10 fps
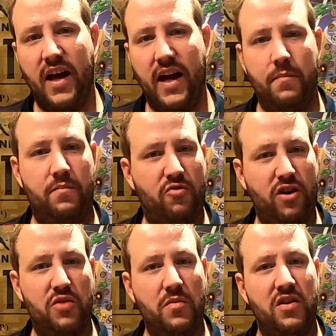uh,
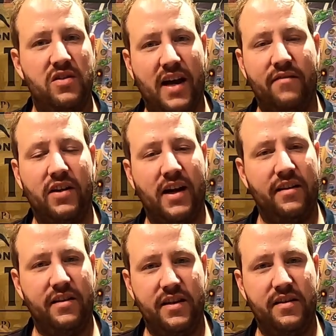Christmas advent
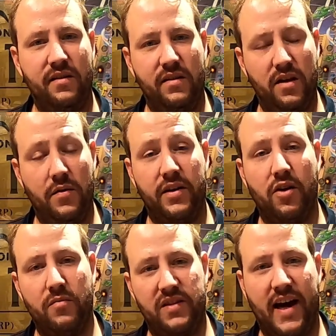calendar that they're doing
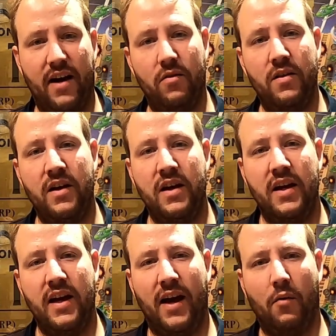comes out,
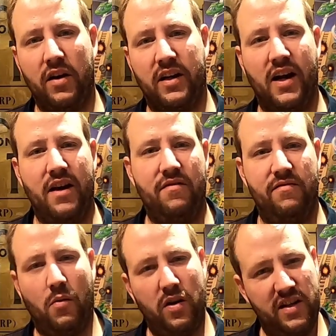I want to kind of
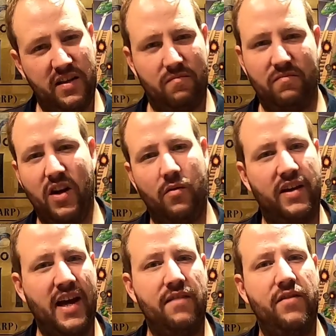I wanted to you know
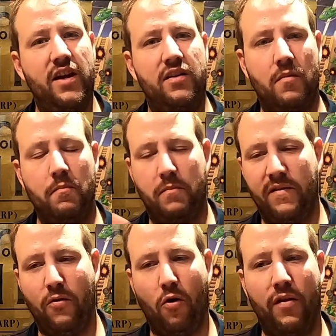get the video done
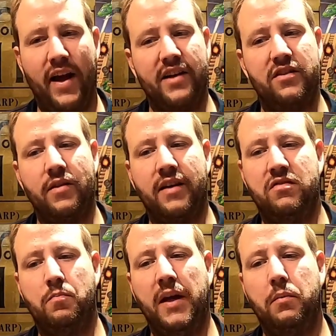before then, so it
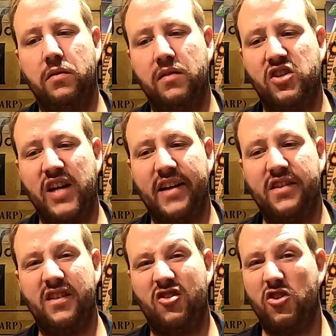gives people the
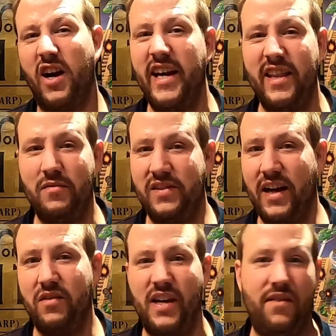chance to try it
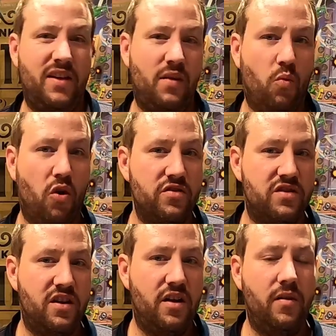themselves if they want
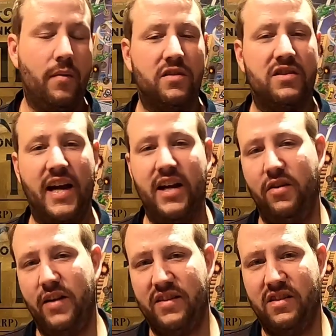to. I'm not saying
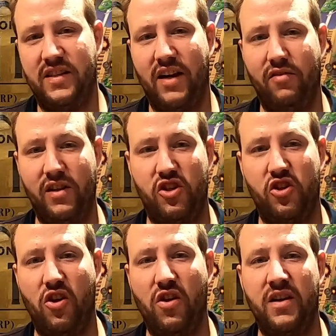you necessarily
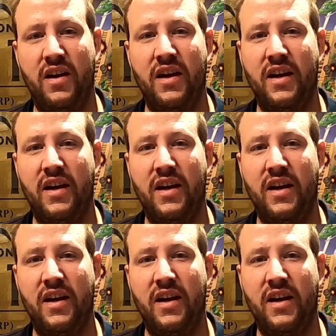should.